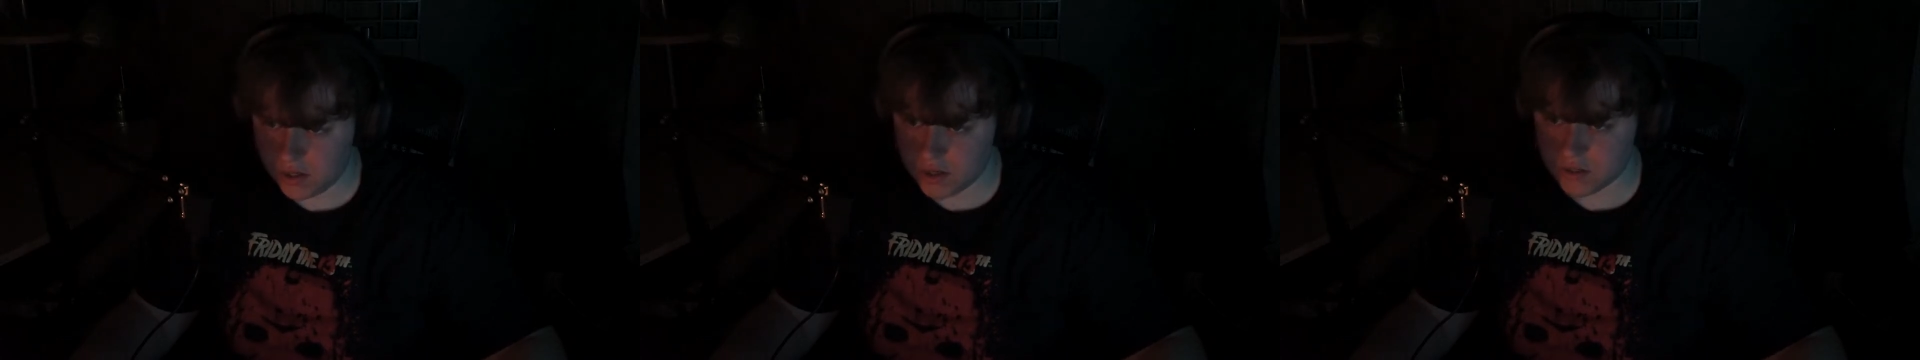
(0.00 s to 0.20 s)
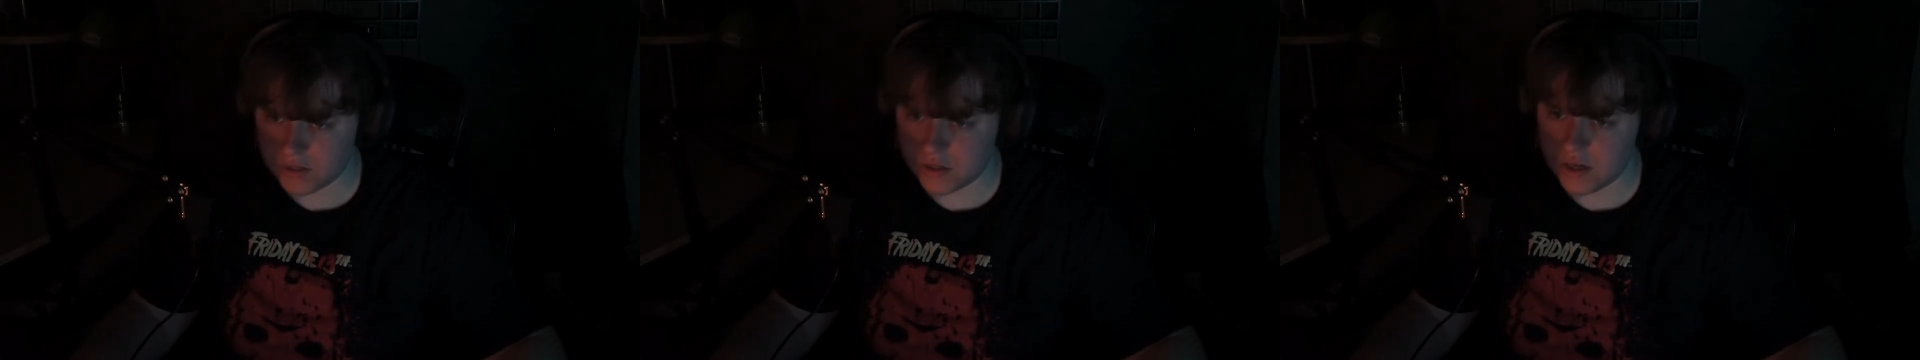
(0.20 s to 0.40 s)

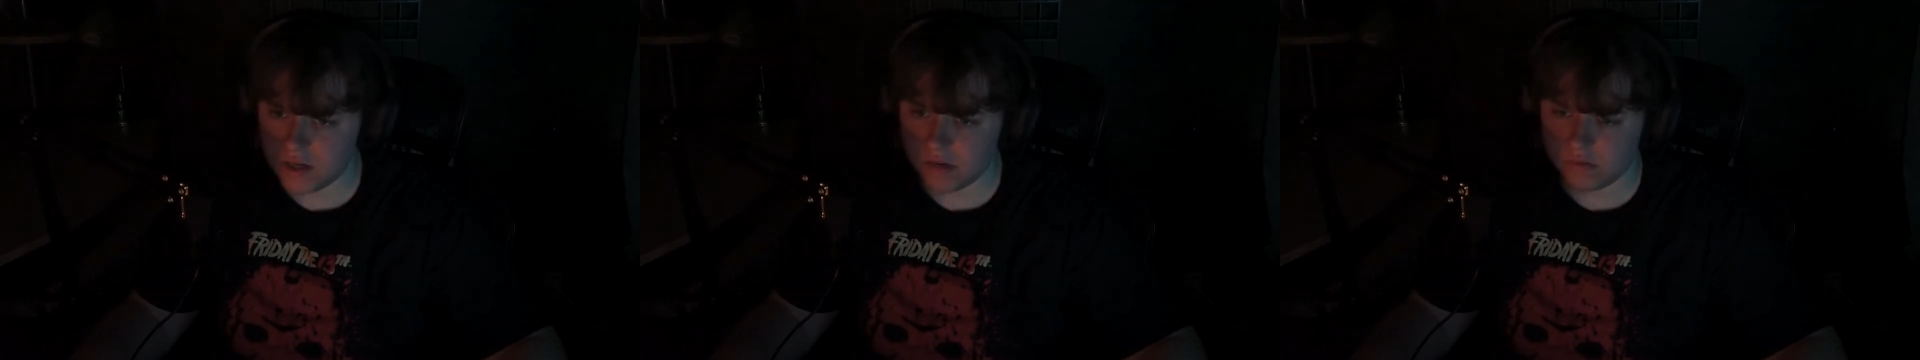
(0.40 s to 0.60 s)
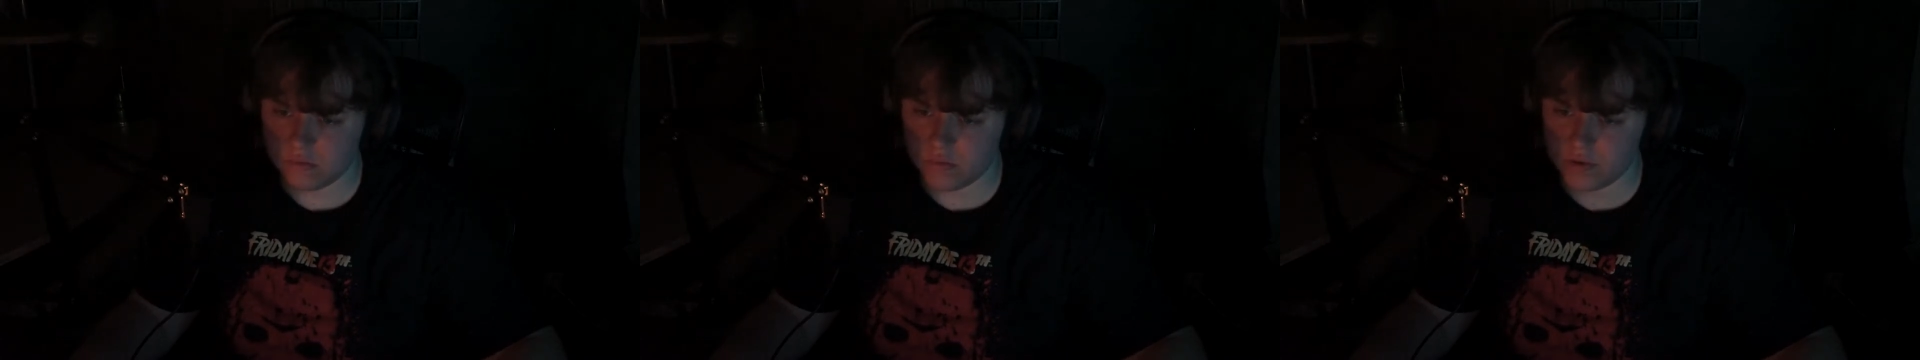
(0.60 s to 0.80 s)
Honestly, you
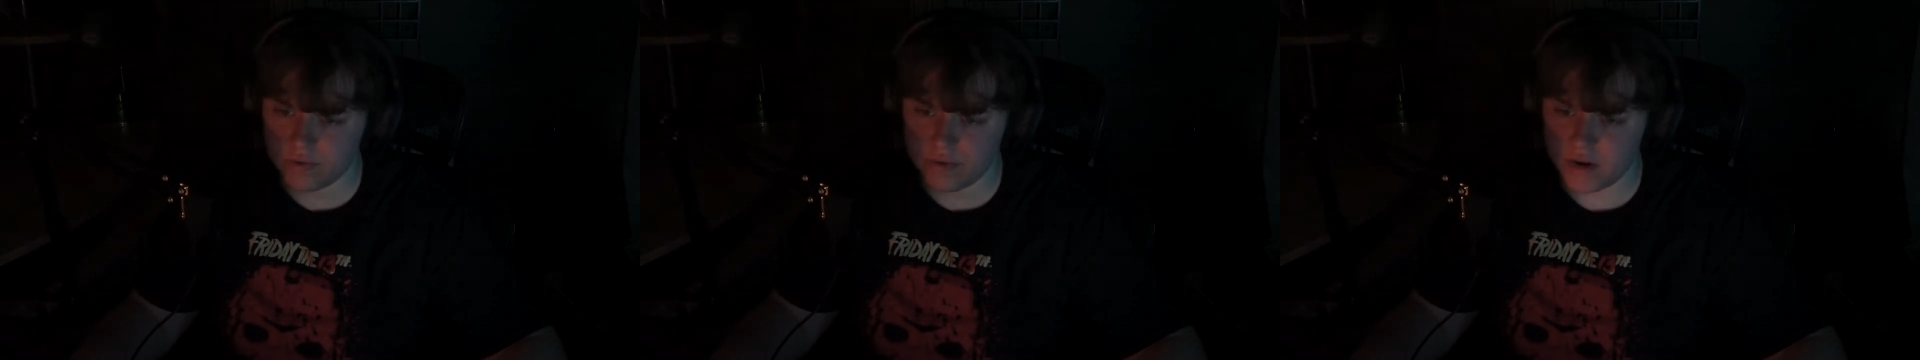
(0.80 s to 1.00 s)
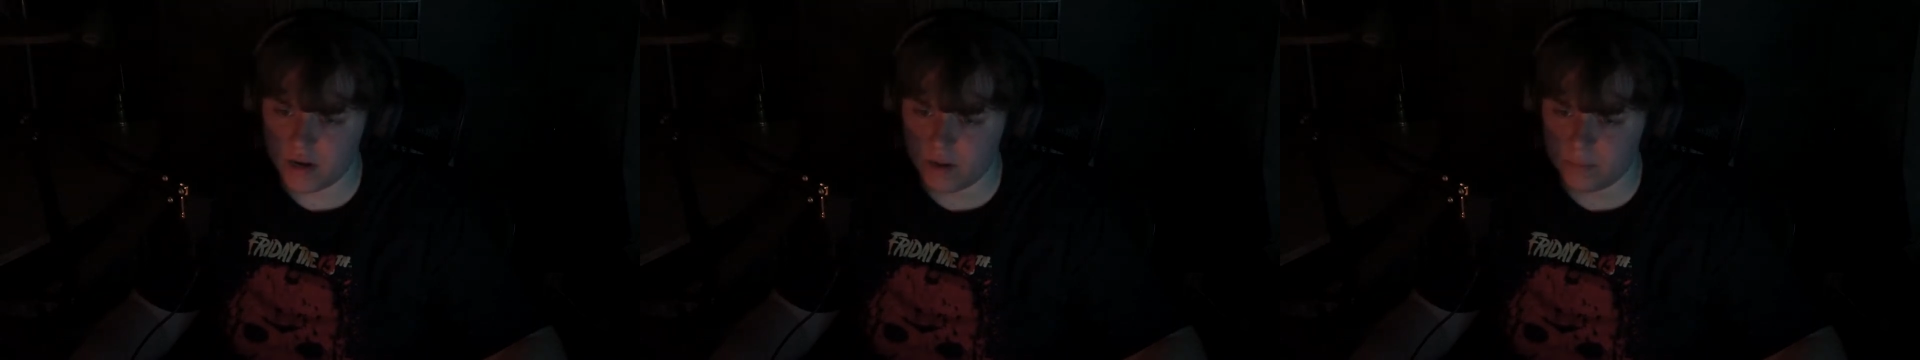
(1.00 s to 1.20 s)
want to
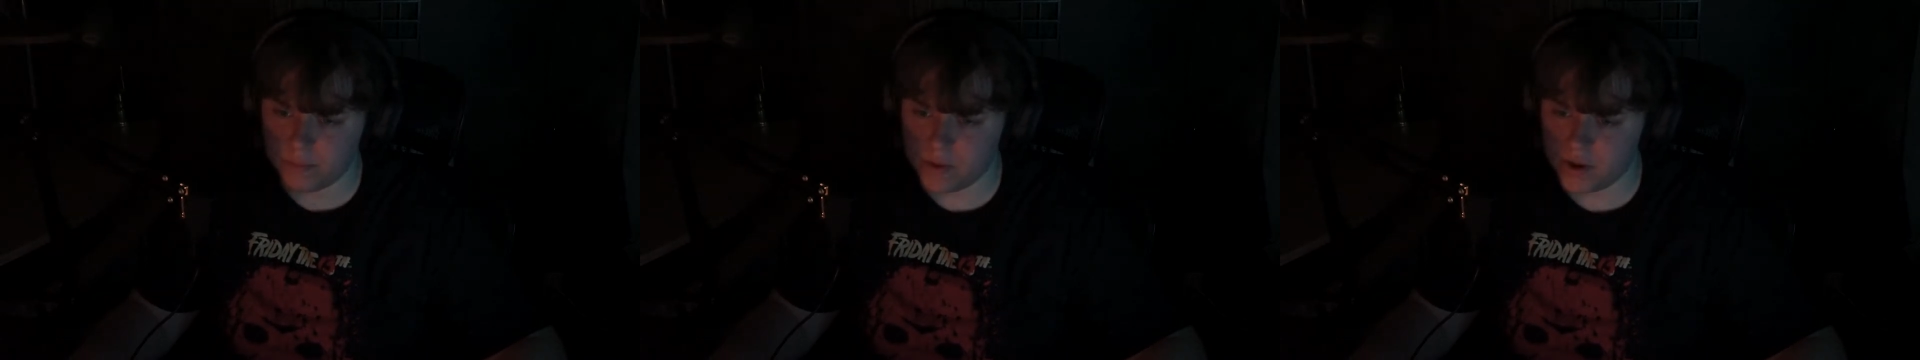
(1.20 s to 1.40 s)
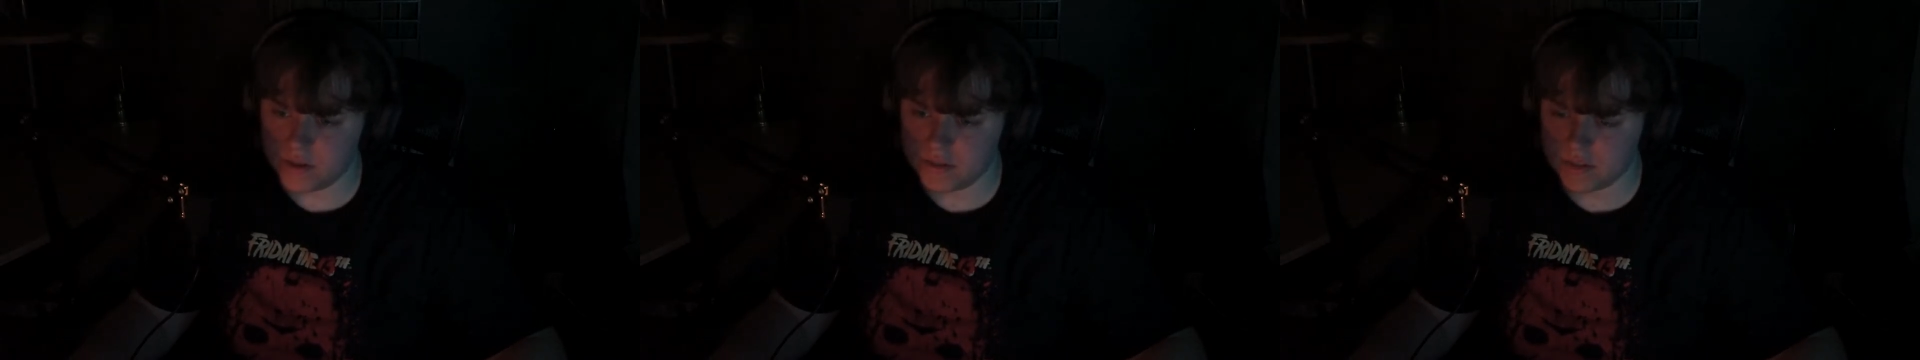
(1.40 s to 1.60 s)
read it,
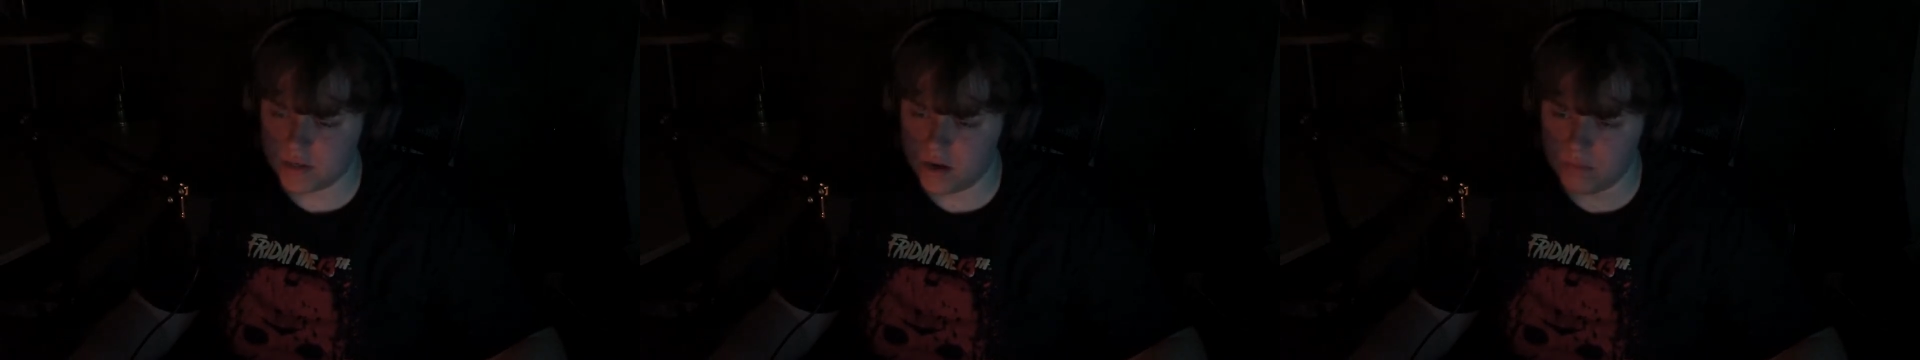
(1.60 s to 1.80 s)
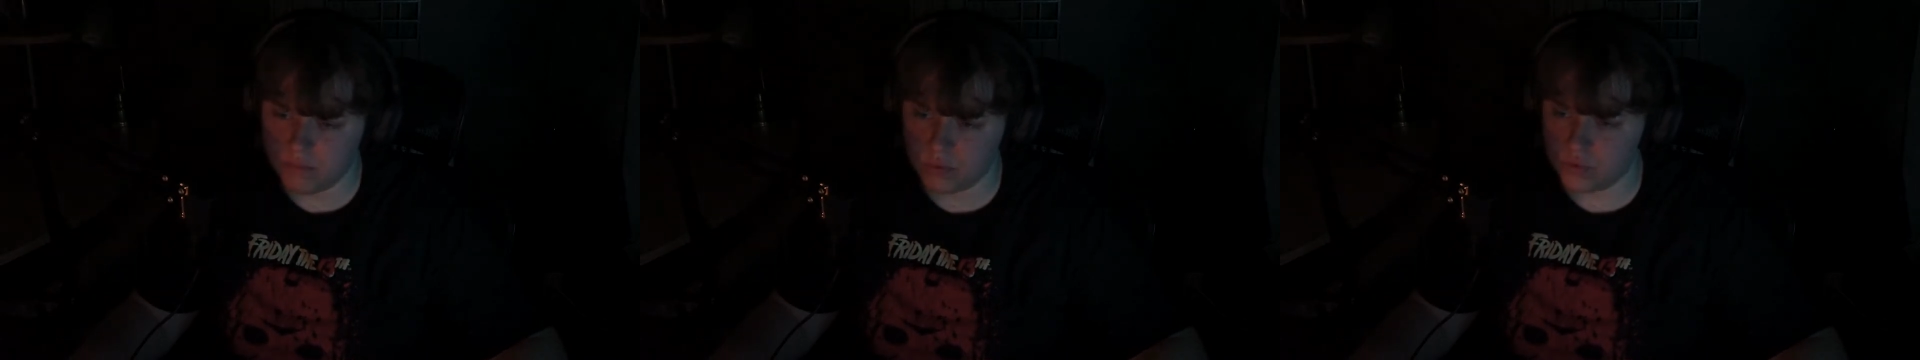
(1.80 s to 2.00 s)
pause it,
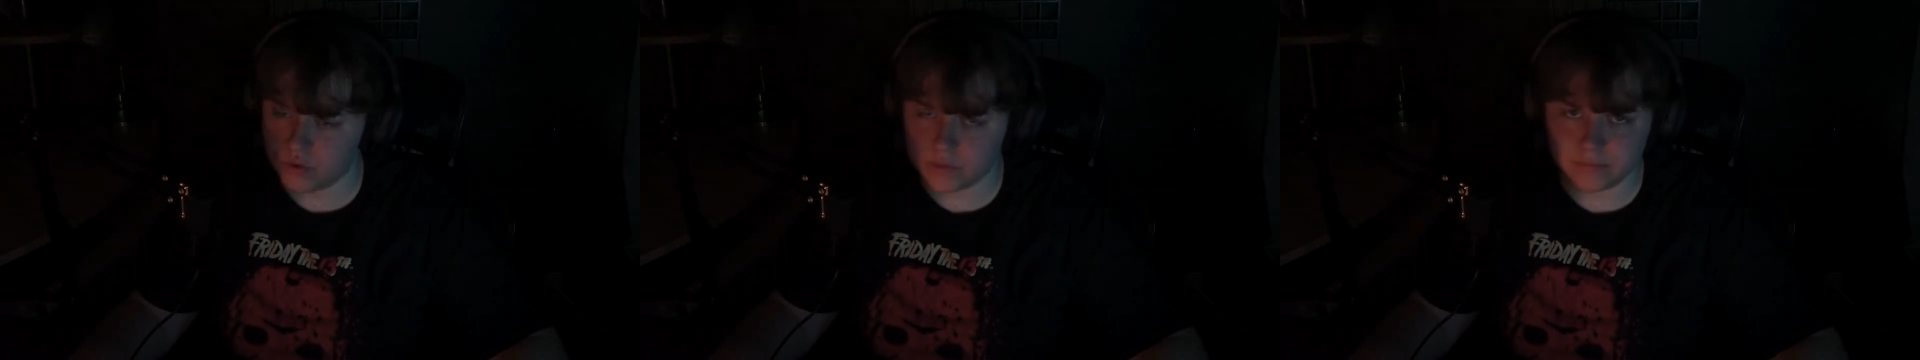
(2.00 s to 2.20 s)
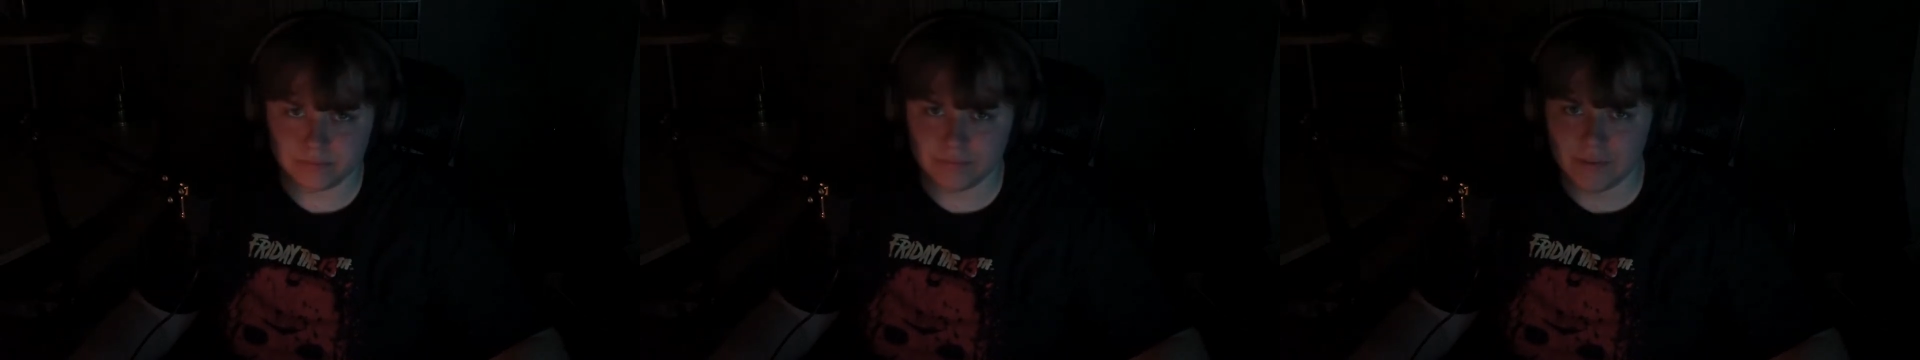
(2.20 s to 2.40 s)
I'm bored.